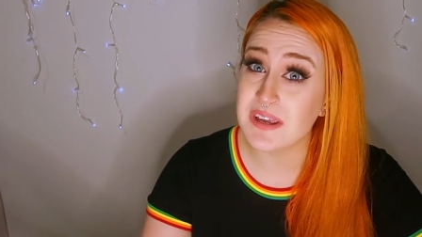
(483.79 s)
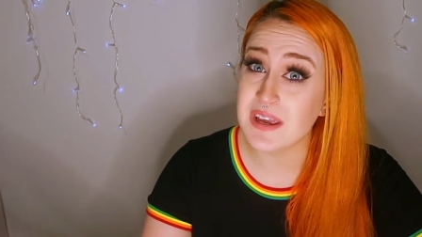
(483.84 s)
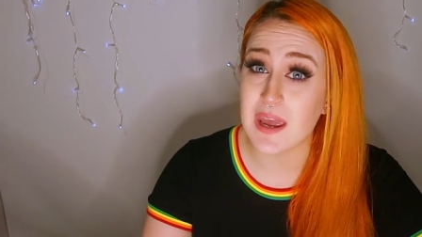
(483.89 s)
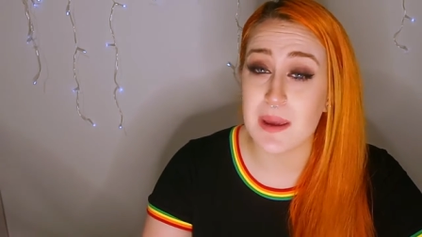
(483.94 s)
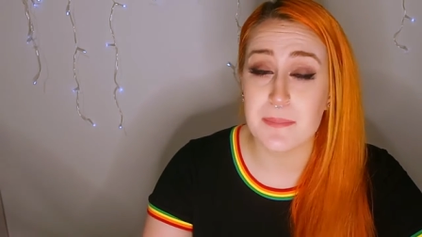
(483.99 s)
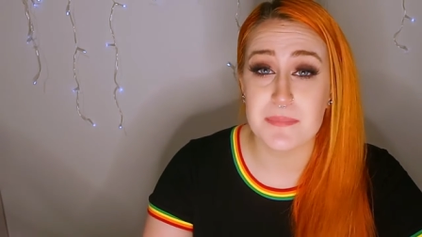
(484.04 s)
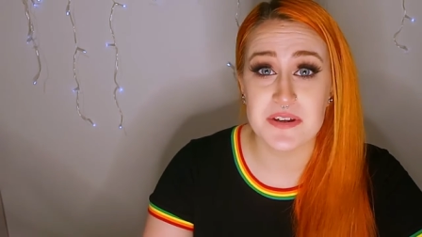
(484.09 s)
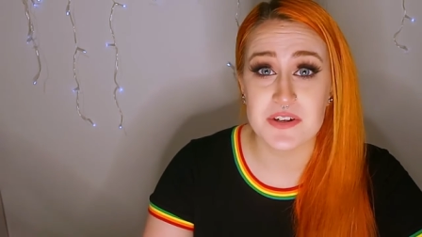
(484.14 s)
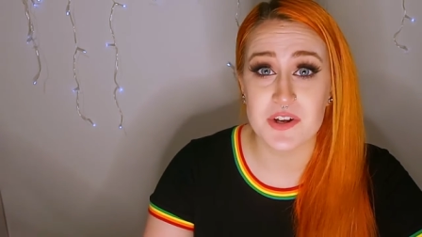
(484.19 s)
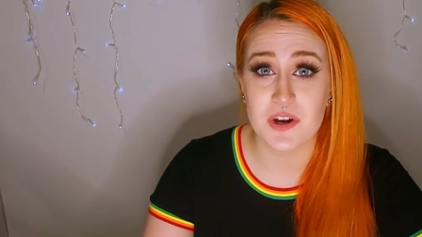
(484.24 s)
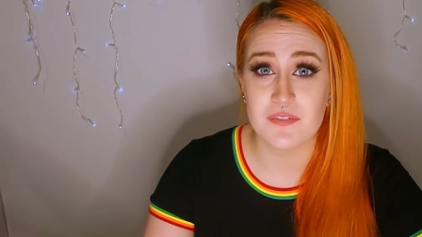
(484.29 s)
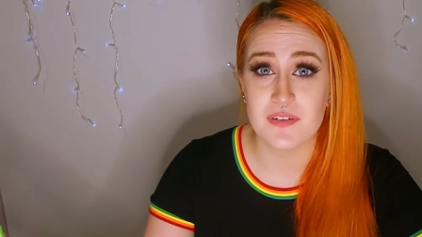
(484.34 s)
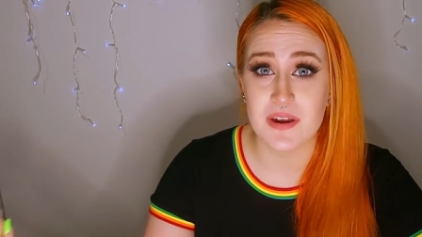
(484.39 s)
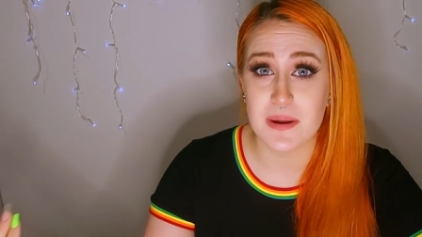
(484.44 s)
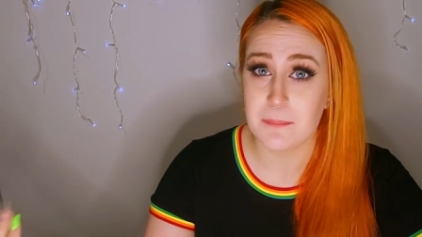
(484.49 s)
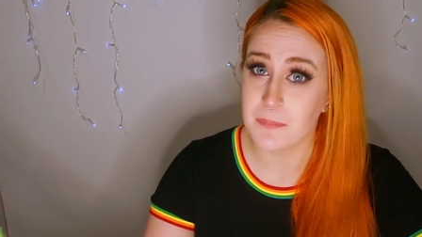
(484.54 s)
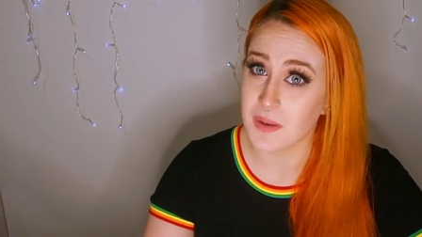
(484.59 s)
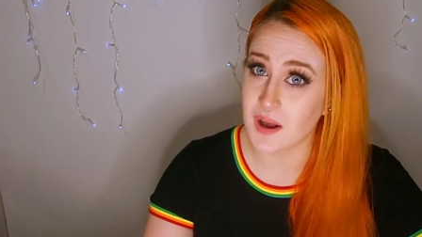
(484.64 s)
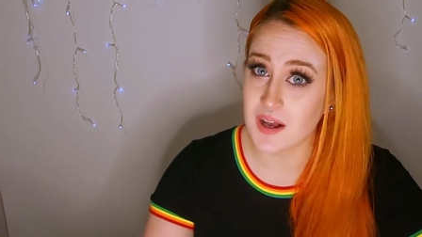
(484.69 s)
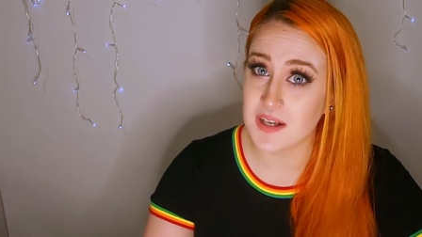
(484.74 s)
a bit of a
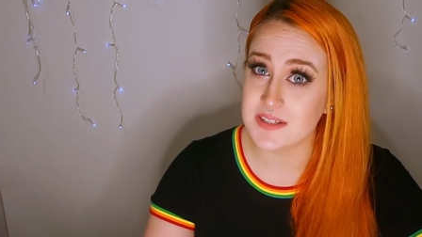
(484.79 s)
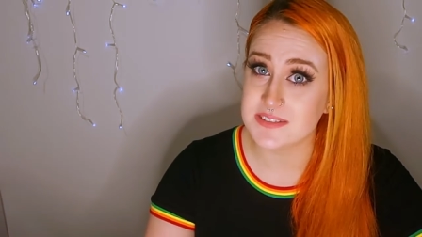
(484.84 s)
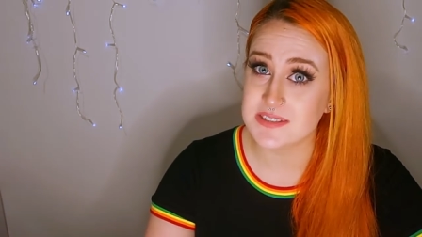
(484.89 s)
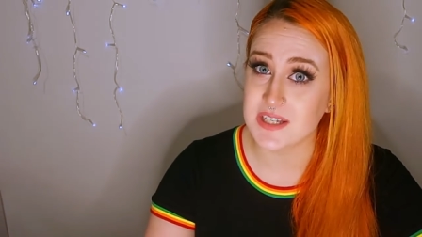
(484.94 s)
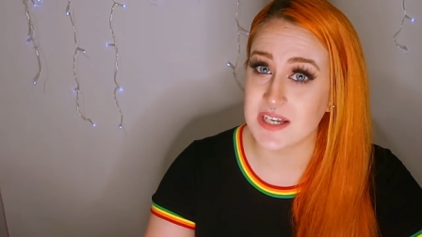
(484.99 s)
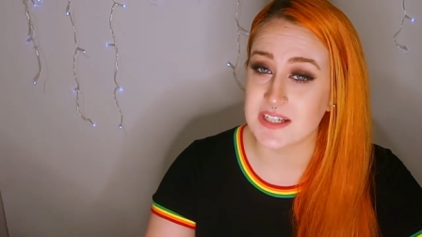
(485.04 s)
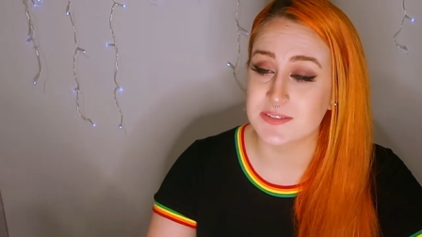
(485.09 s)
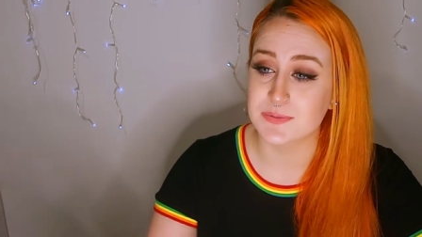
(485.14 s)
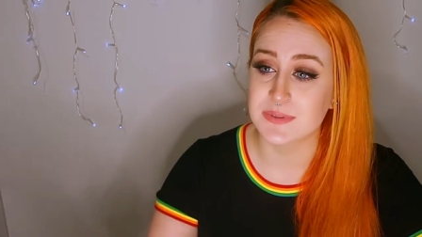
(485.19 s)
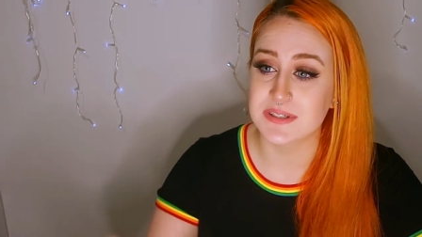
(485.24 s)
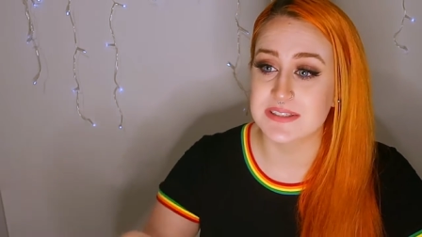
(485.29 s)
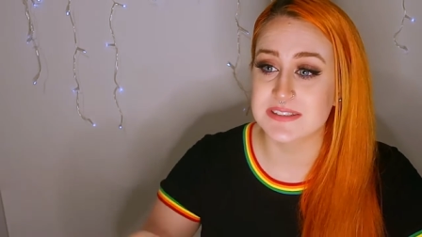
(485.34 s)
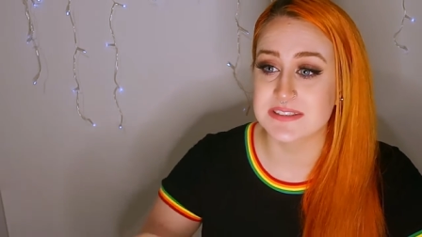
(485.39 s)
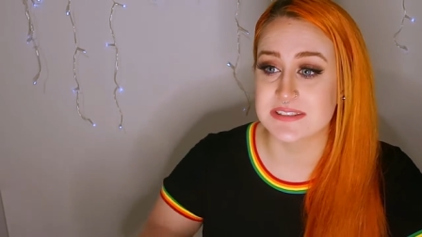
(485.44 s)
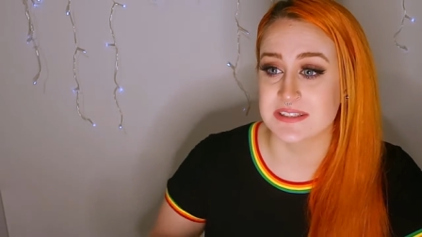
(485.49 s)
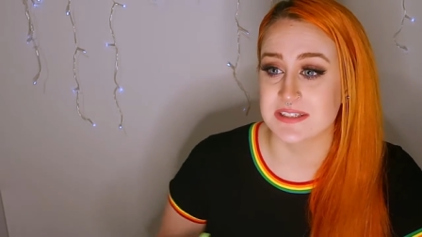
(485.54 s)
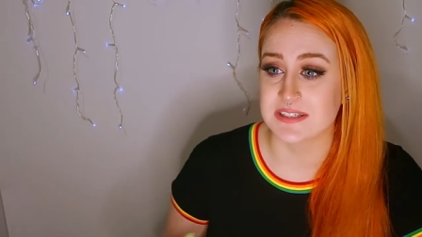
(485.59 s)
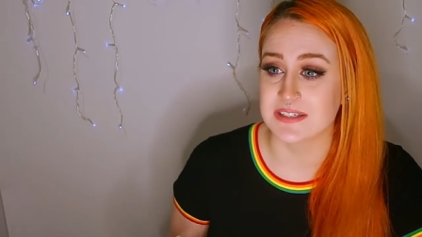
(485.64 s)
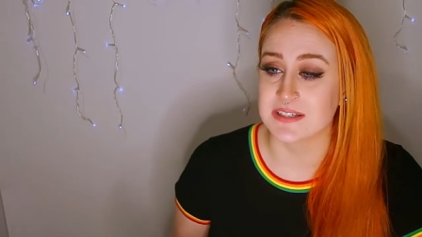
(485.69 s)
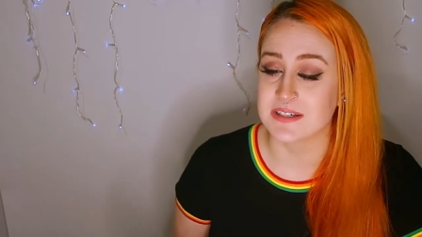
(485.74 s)
mask. As we can
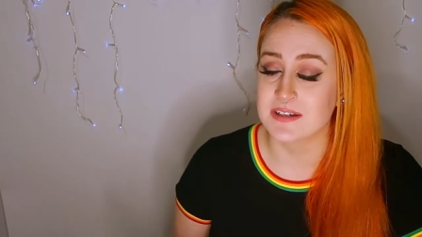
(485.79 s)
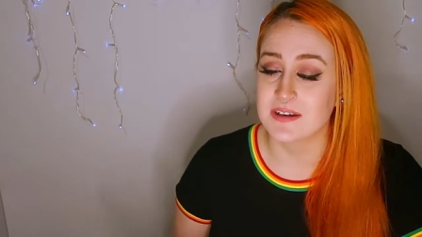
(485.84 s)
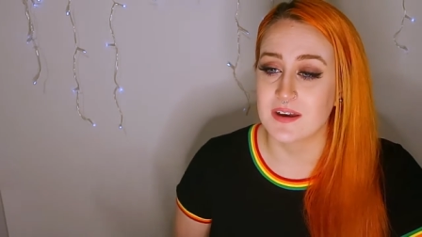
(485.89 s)
see,